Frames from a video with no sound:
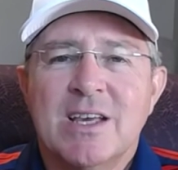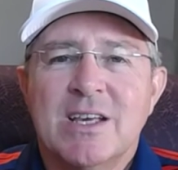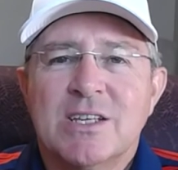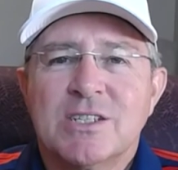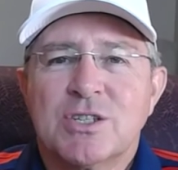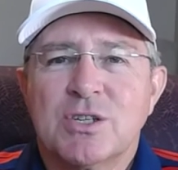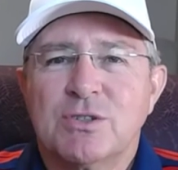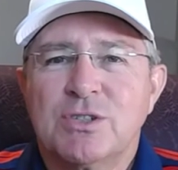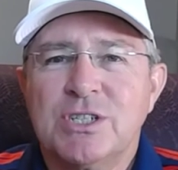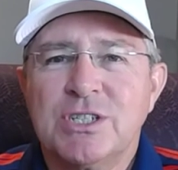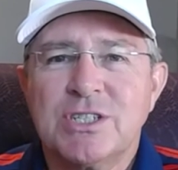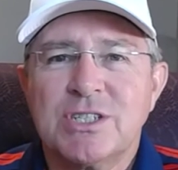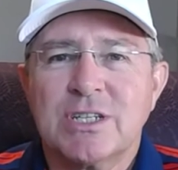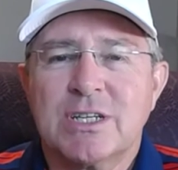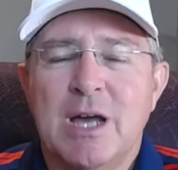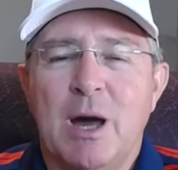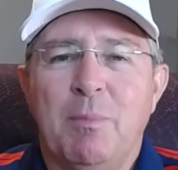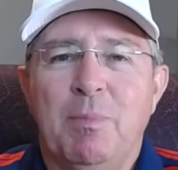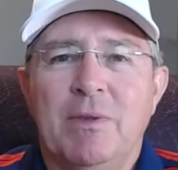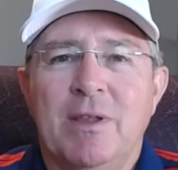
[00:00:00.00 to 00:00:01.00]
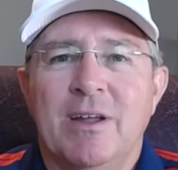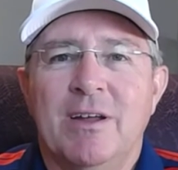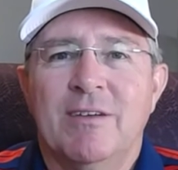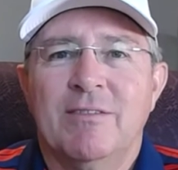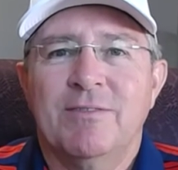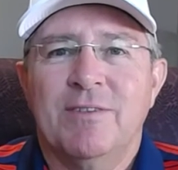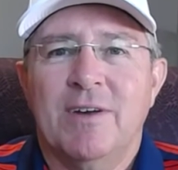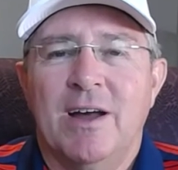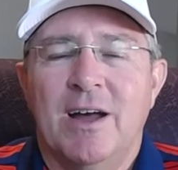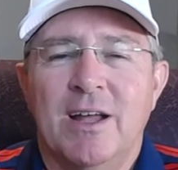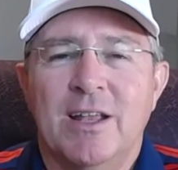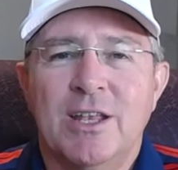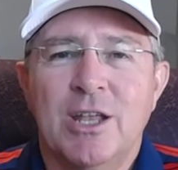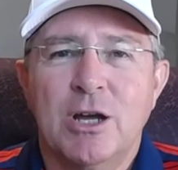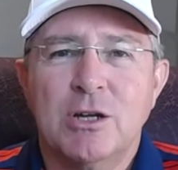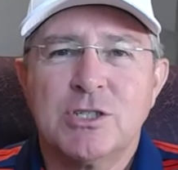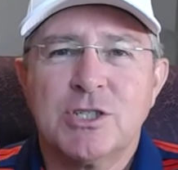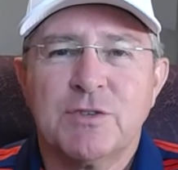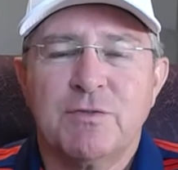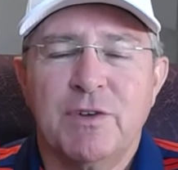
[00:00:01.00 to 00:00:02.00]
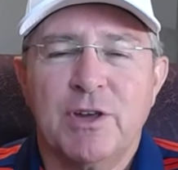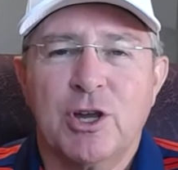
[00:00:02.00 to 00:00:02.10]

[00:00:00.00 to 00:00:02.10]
So just a couple of notes of